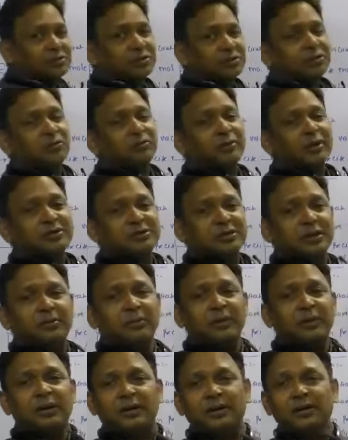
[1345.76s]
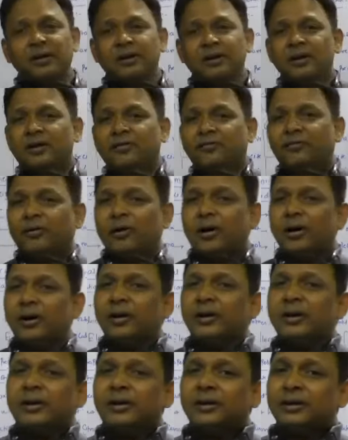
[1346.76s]
you can check, beta.
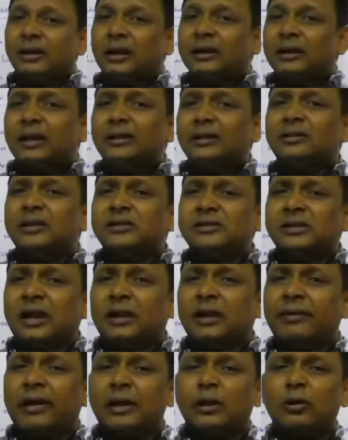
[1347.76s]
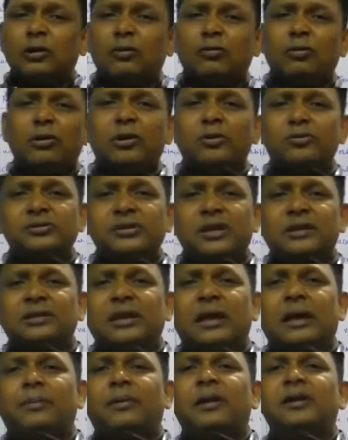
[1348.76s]
For getting the Z value equal to 6, the
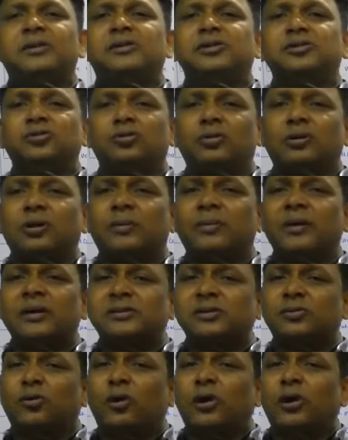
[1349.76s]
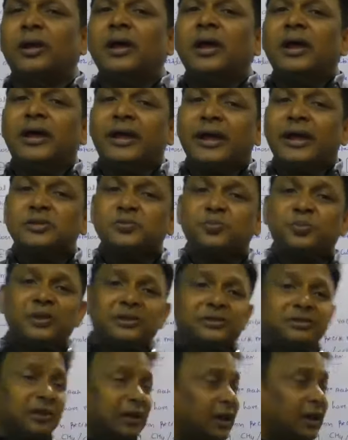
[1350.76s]
hybridization should come as a what?
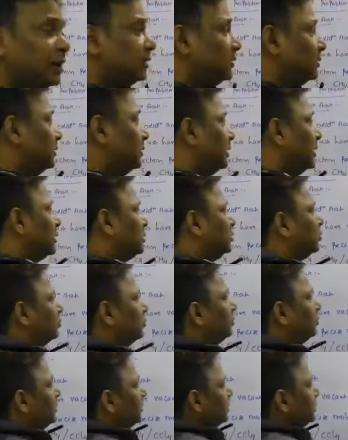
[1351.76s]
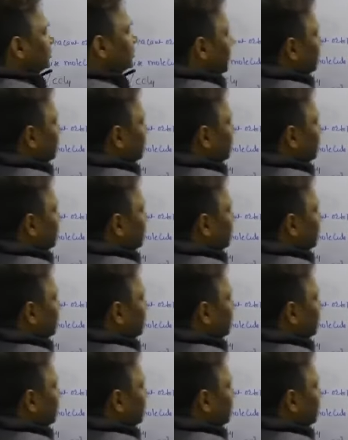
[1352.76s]
sp3d2. So the